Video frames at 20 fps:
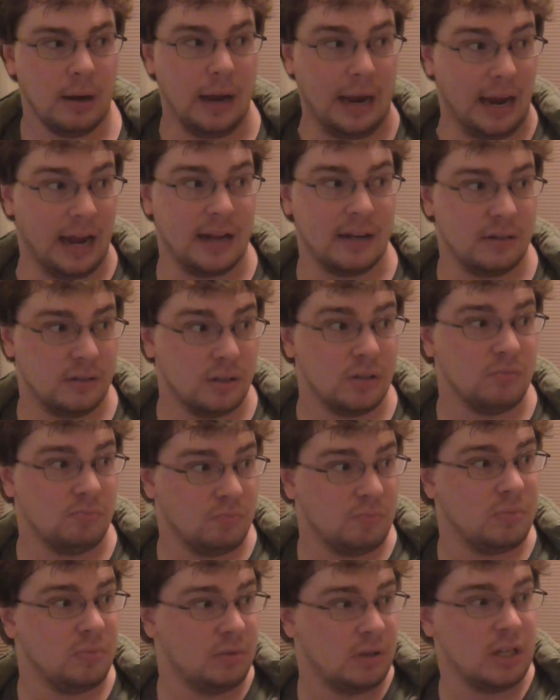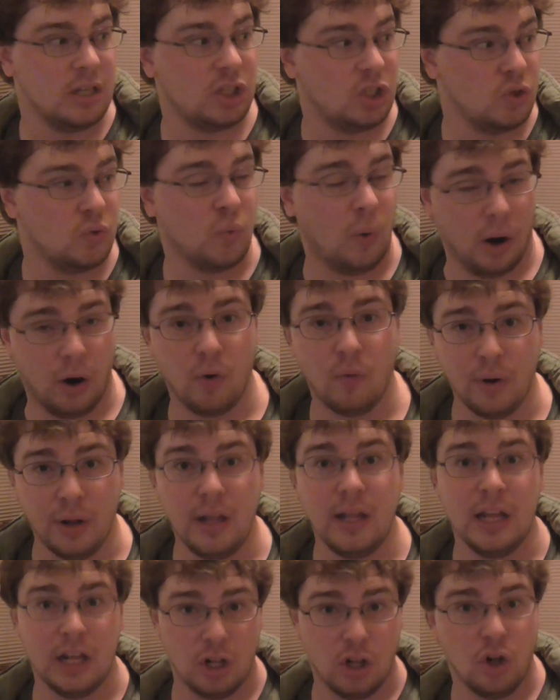And this is what
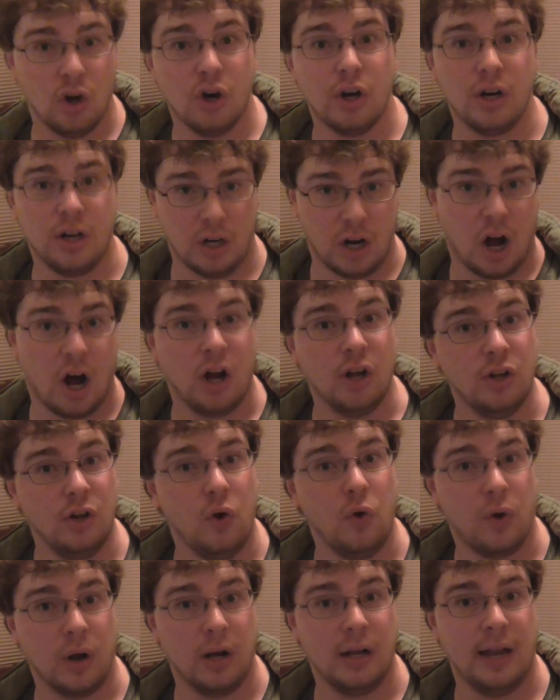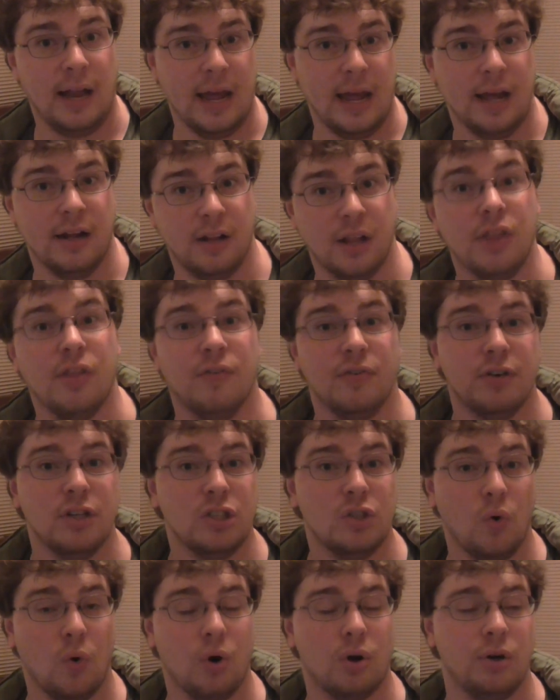really alerted Han, Luke, and Leia that the
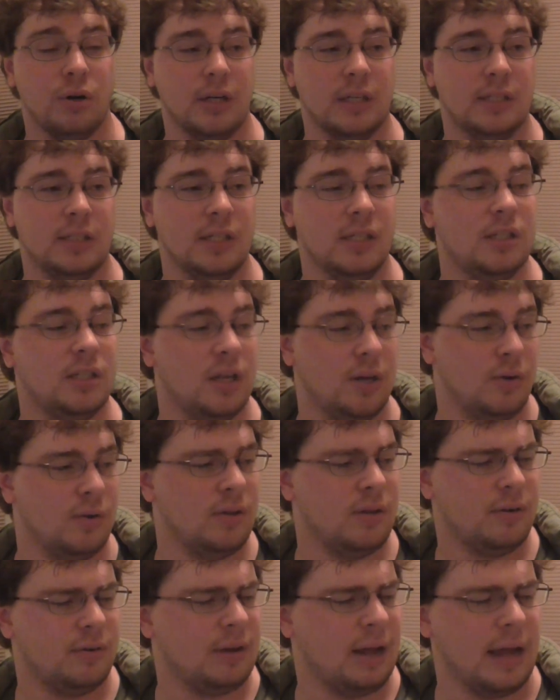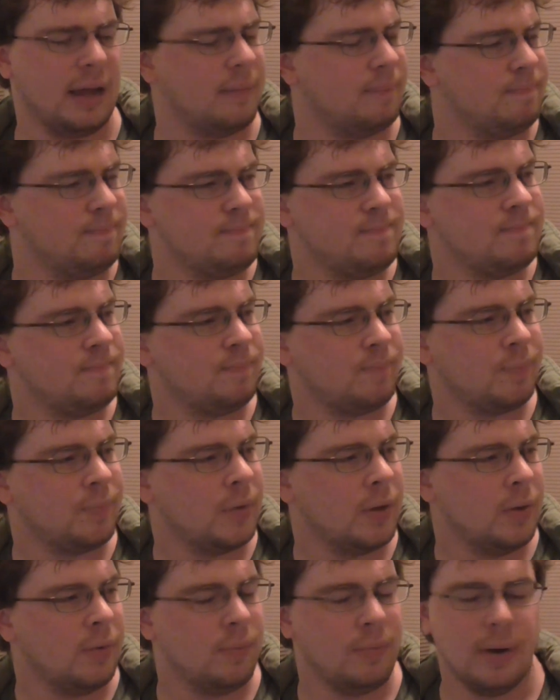First Order existed. And they're like,
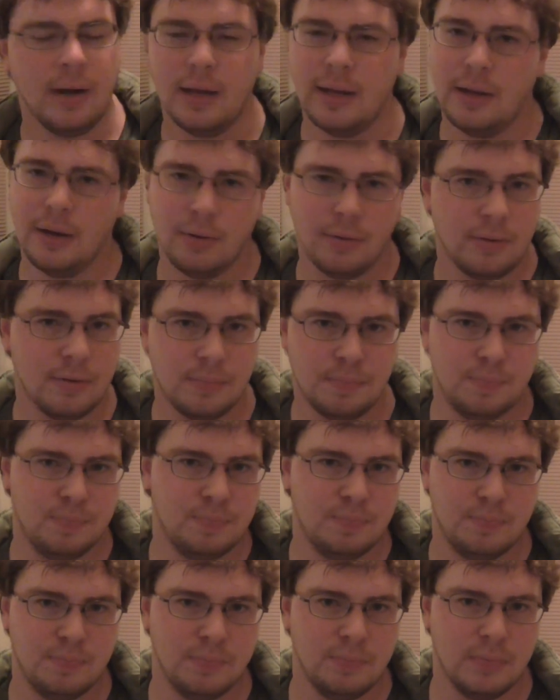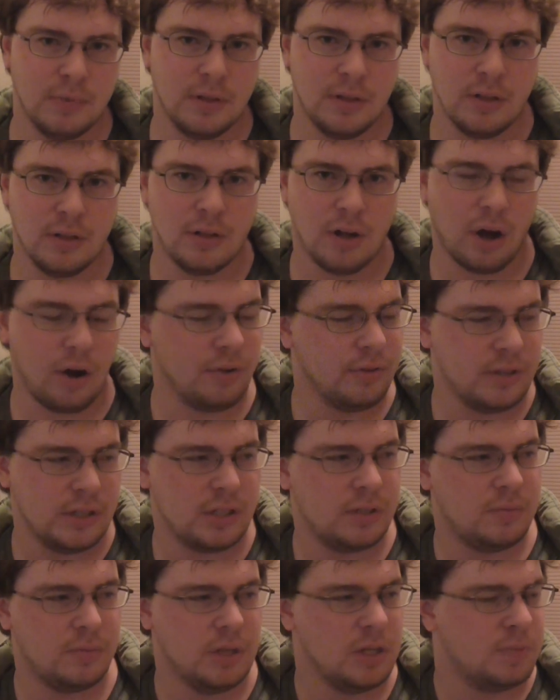well, you know, all
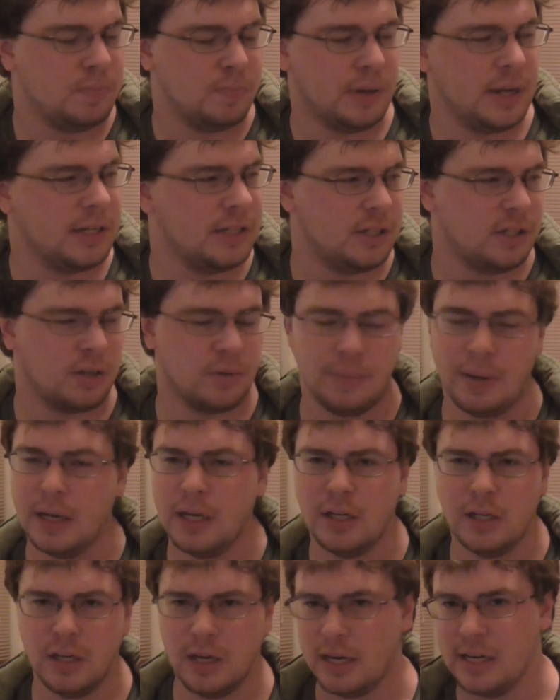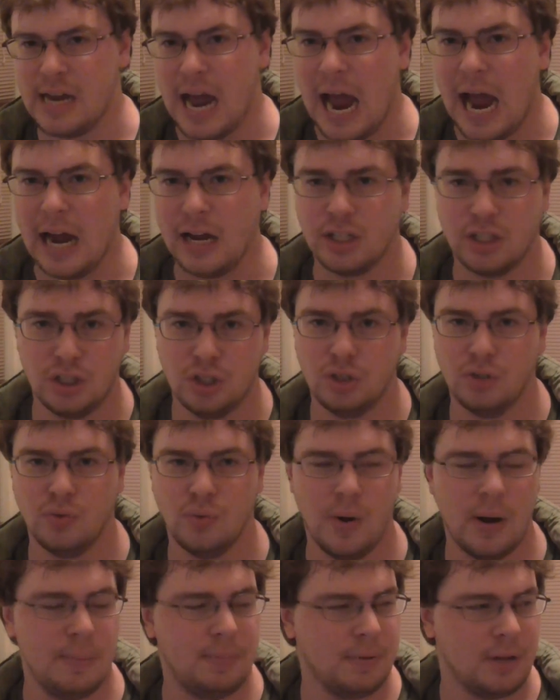these places are being attacked,
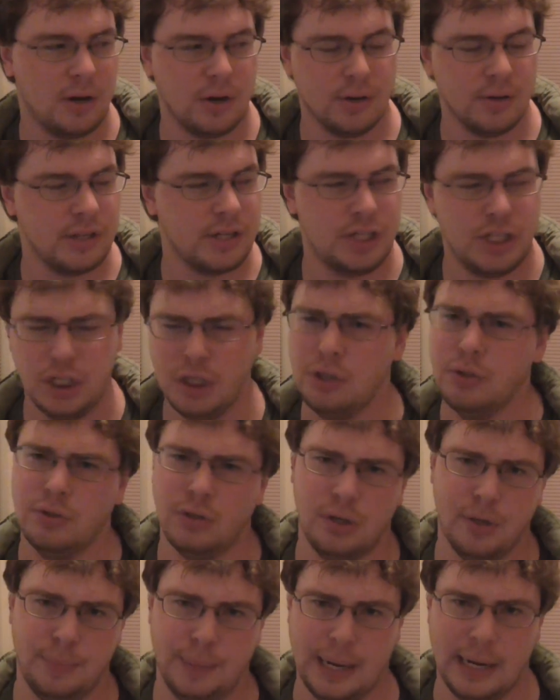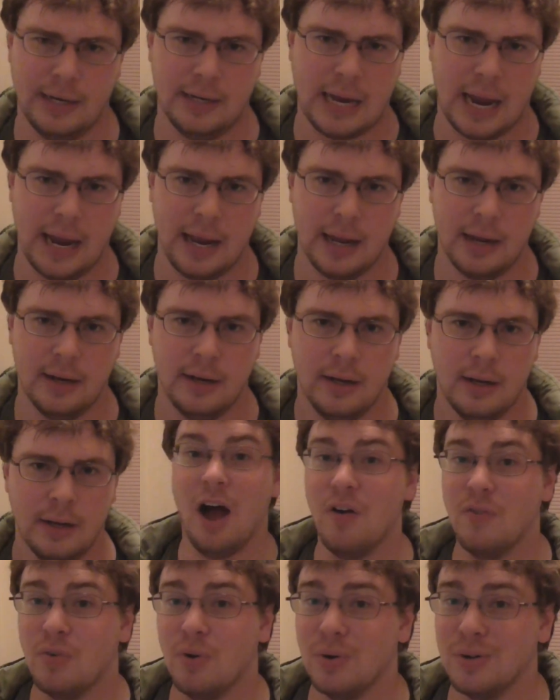destroyed, but then all the children are being taken.
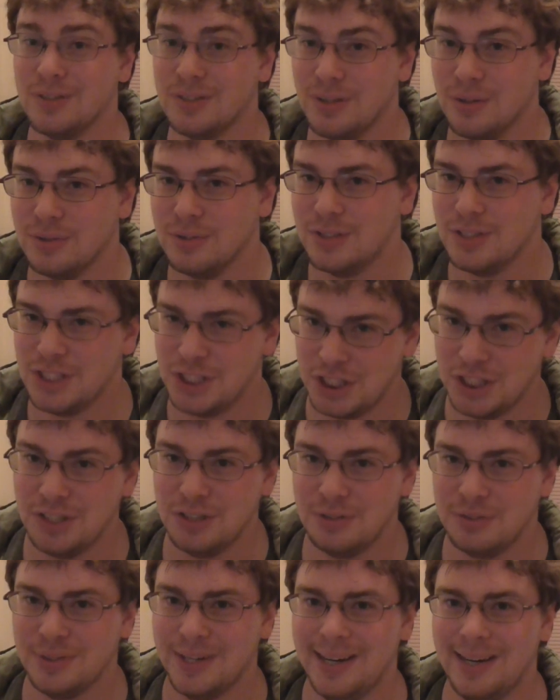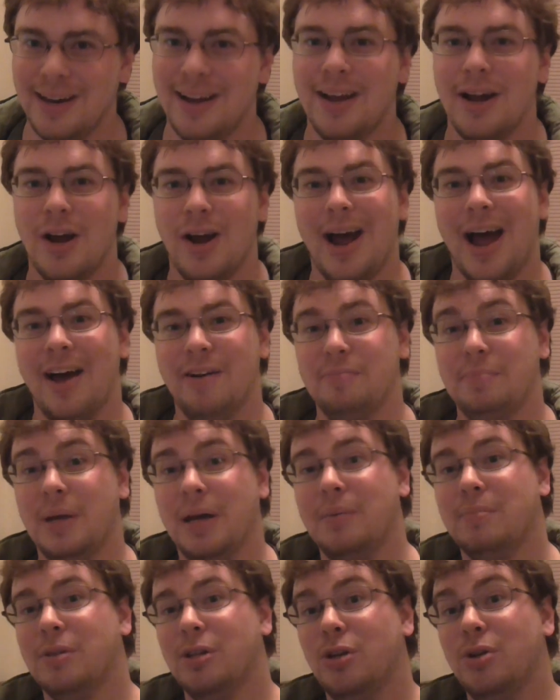Of course, those children have
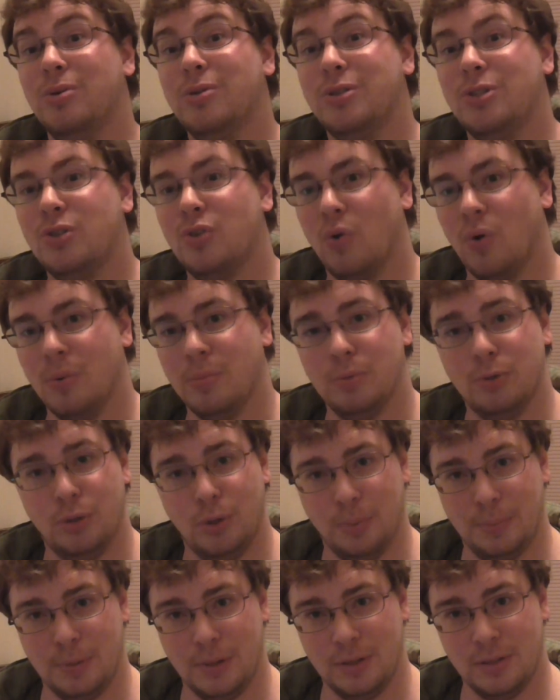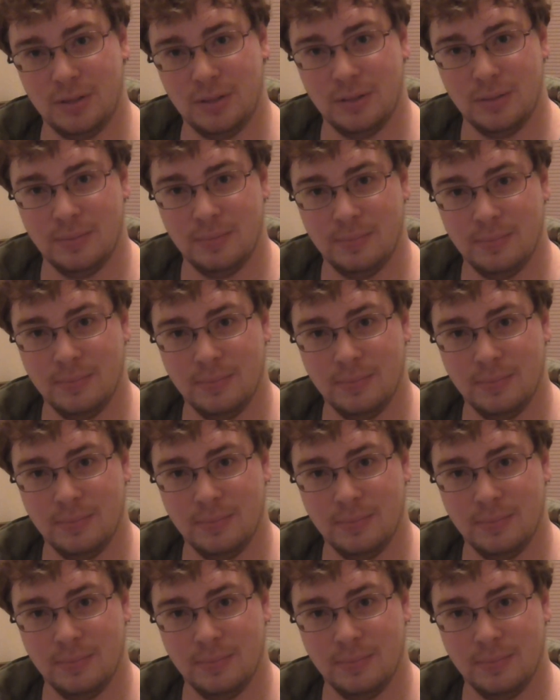become the new stormtroopers.